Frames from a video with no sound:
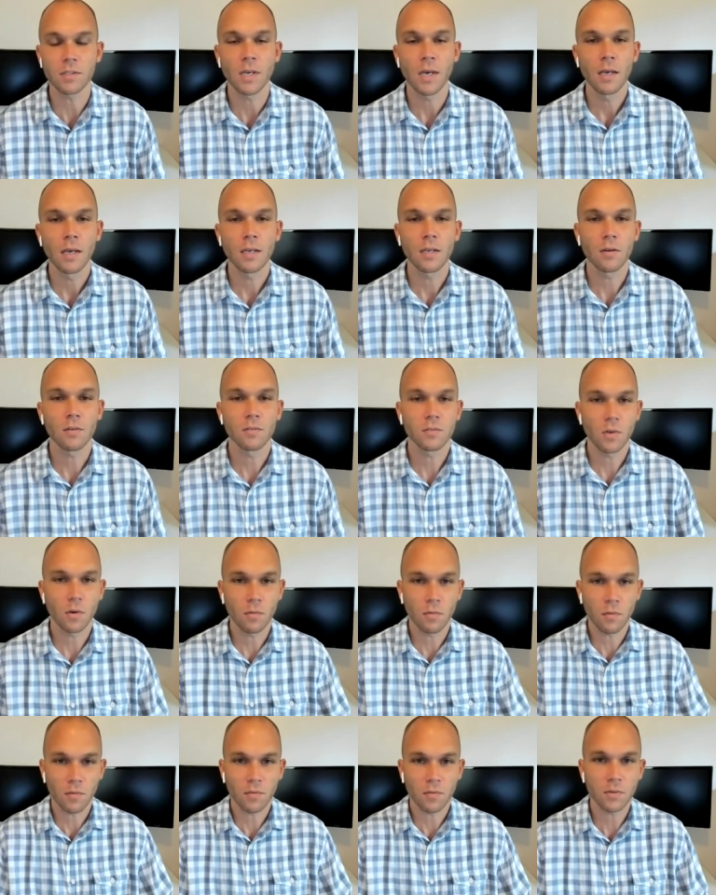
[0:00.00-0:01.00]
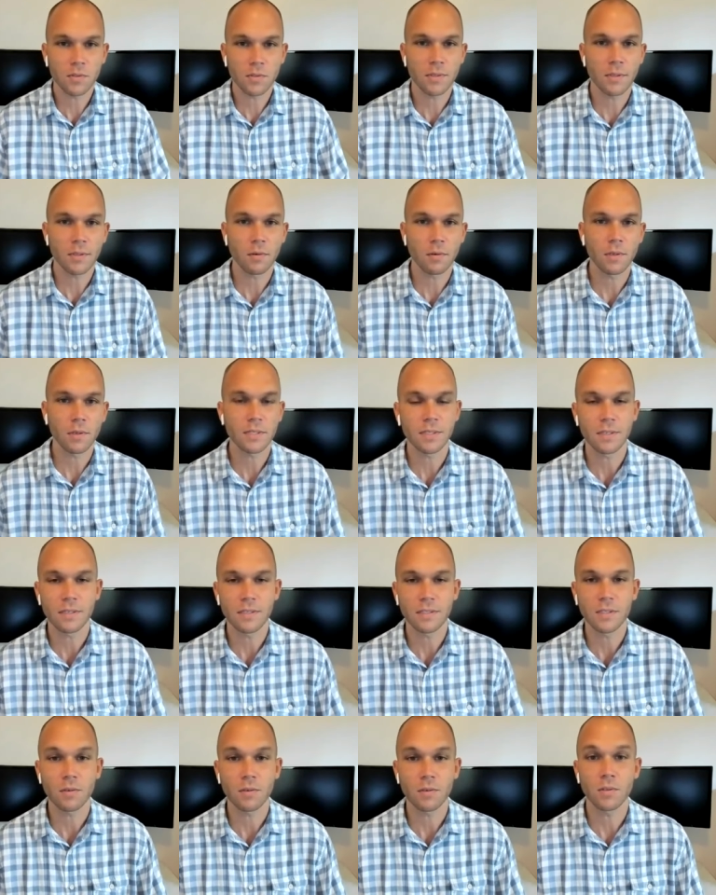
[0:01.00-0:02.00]
you know, so for folks that are listening to
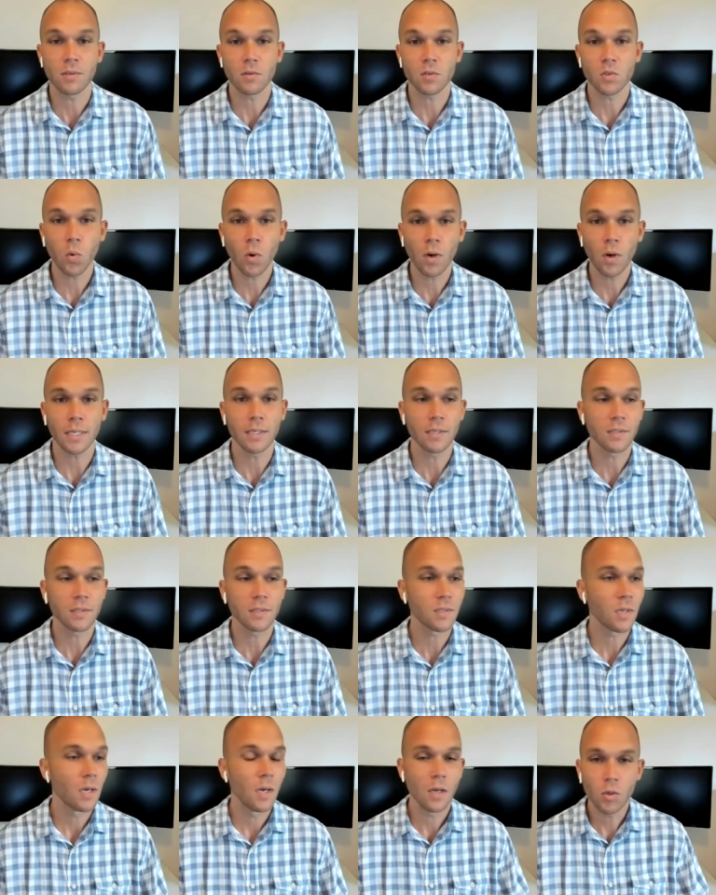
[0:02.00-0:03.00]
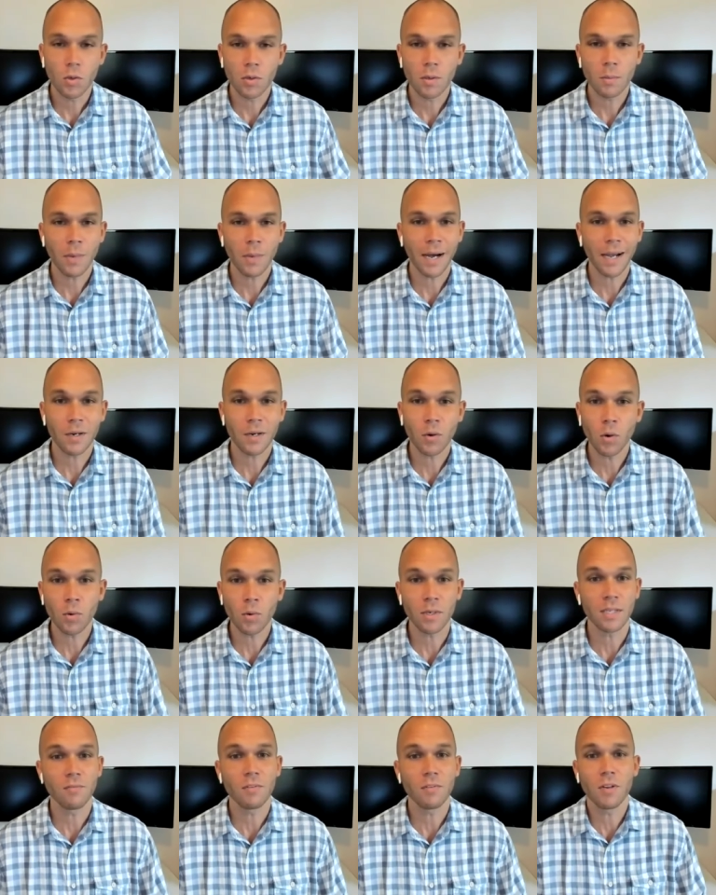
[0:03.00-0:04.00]
this, they're in their twenties, you can buy and hold.
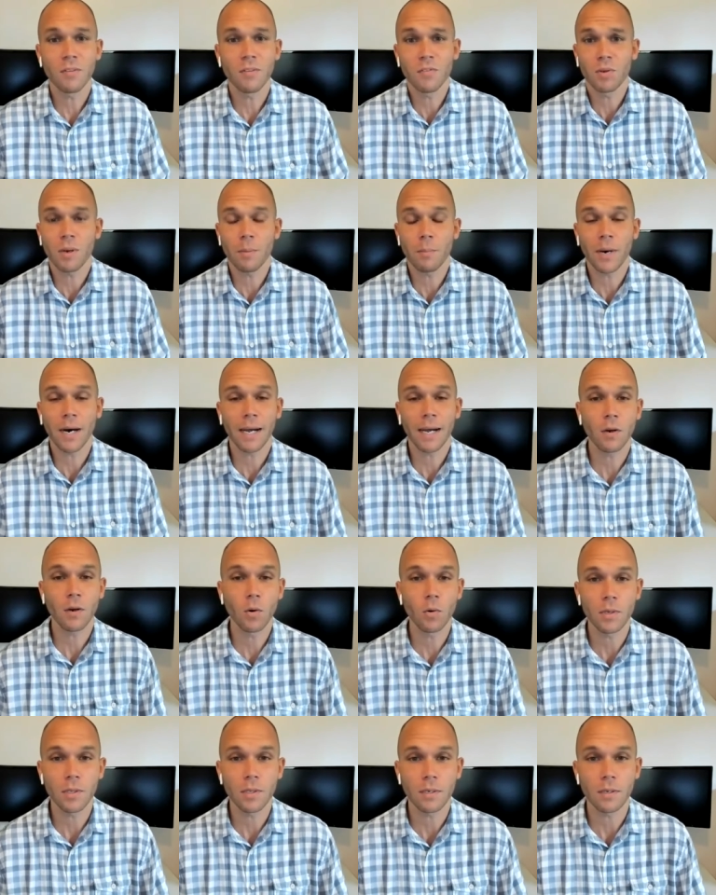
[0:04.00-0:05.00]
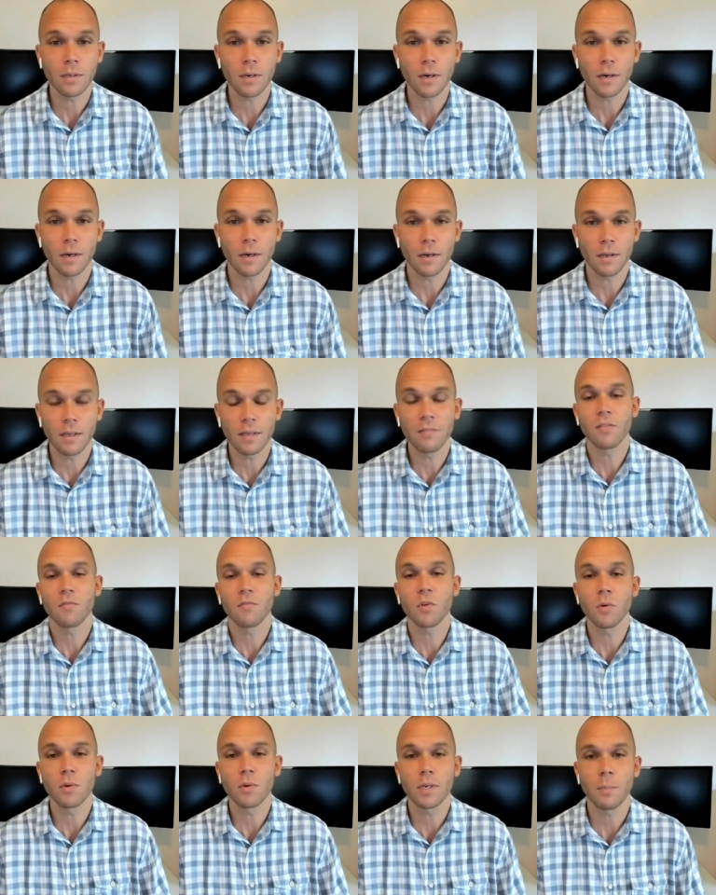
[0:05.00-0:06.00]
Even if you end up buying, holding, uh, even if
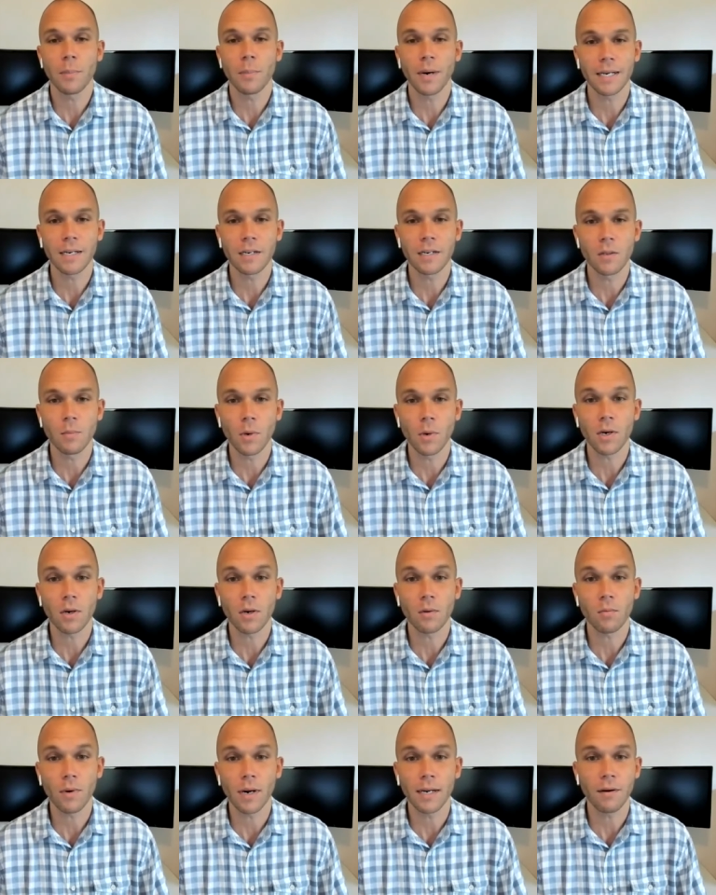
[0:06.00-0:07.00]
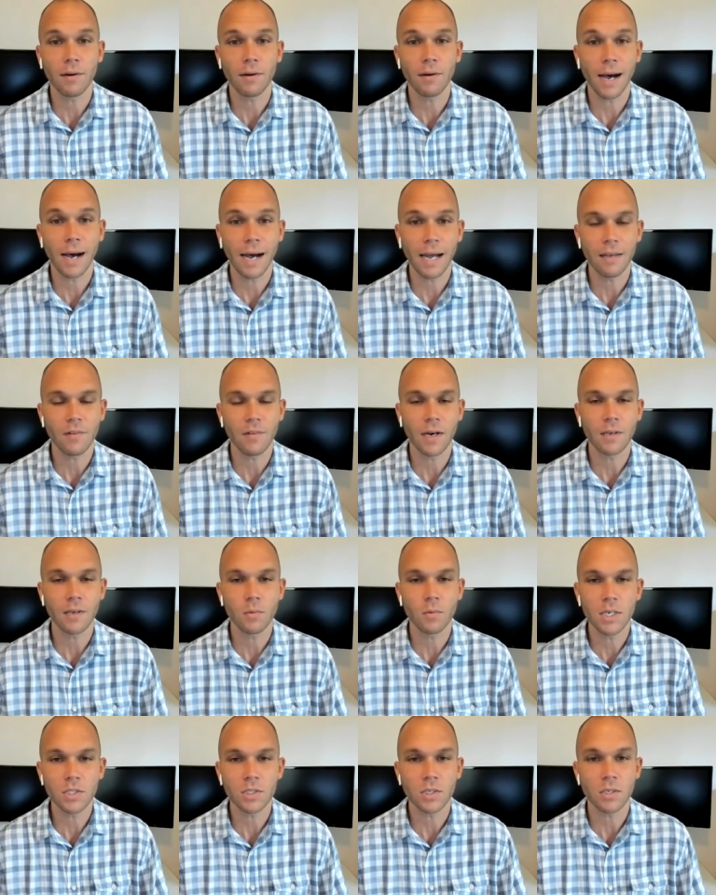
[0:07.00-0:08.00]
you end up buying into the market right now at a high
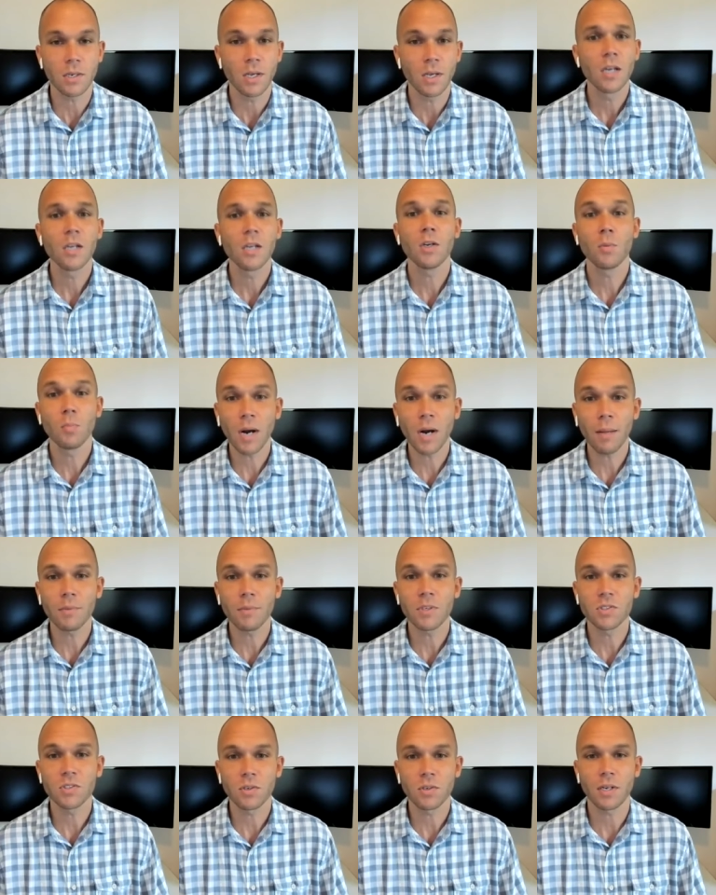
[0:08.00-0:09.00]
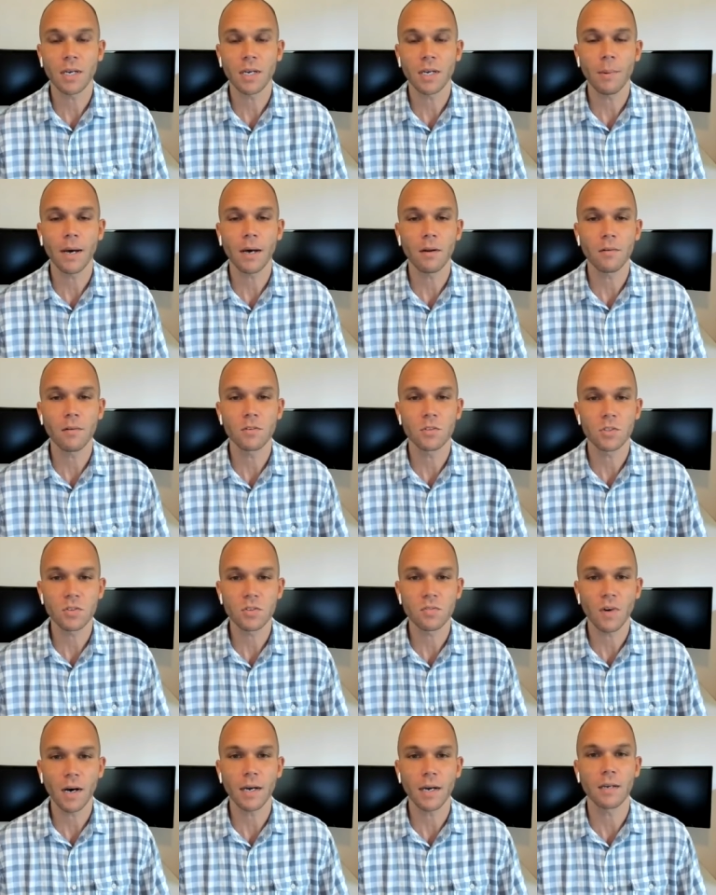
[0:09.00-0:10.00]
valuation, you're probably still going to come out just
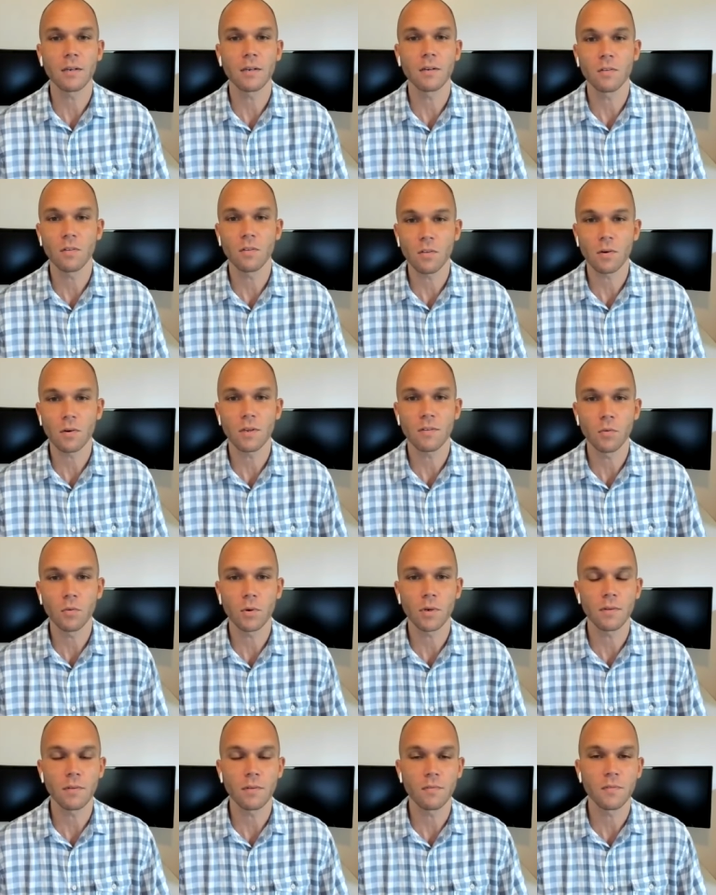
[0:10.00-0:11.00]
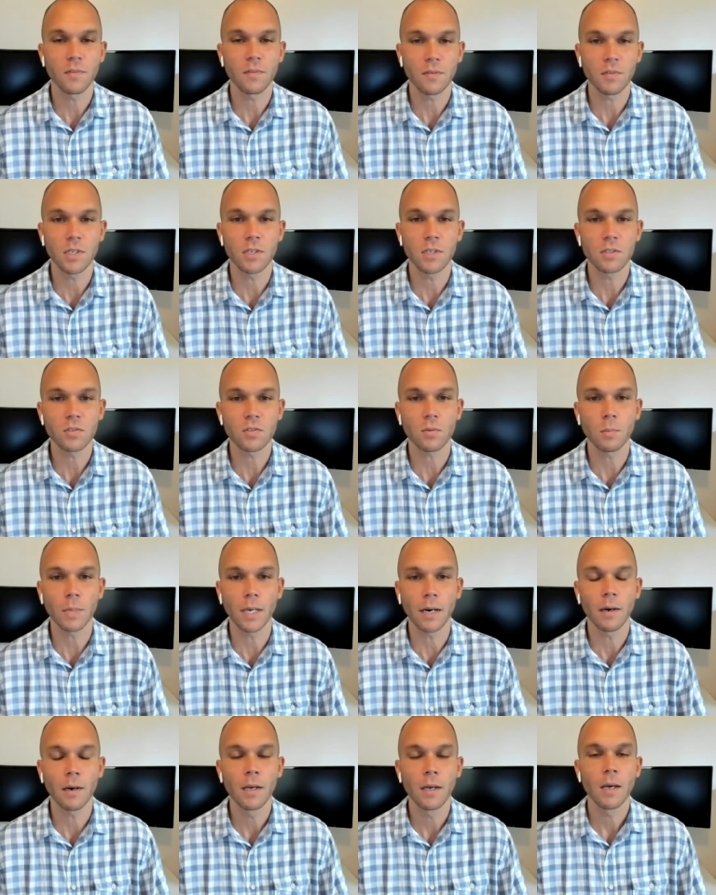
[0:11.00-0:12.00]
fine thirty, forty, fifty years from now.